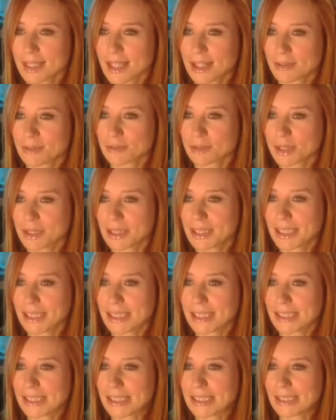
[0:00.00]
That
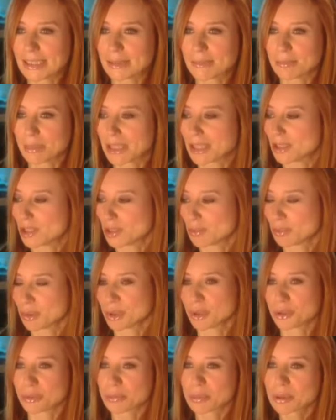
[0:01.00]
really is pigeon
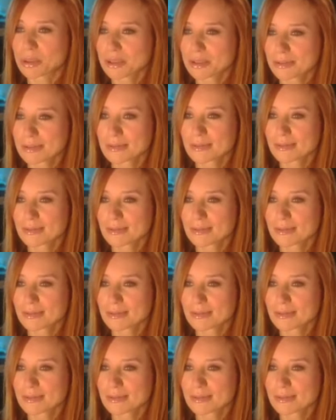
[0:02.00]
poop.